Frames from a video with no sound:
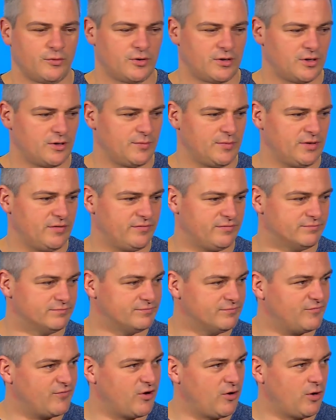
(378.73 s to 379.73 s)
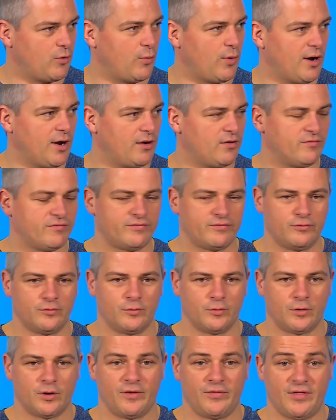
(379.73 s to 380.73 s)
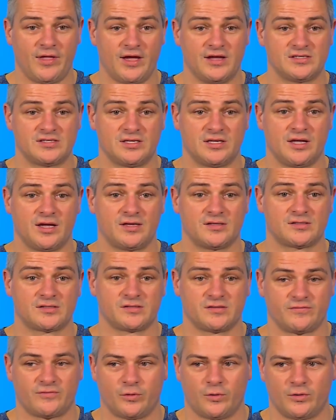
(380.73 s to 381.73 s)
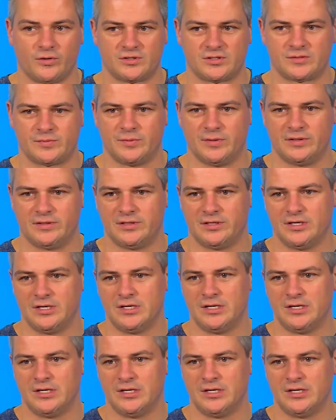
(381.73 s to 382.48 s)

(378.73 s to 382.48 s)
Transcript: We're going to be very aware of who we're on the ice against, of course, but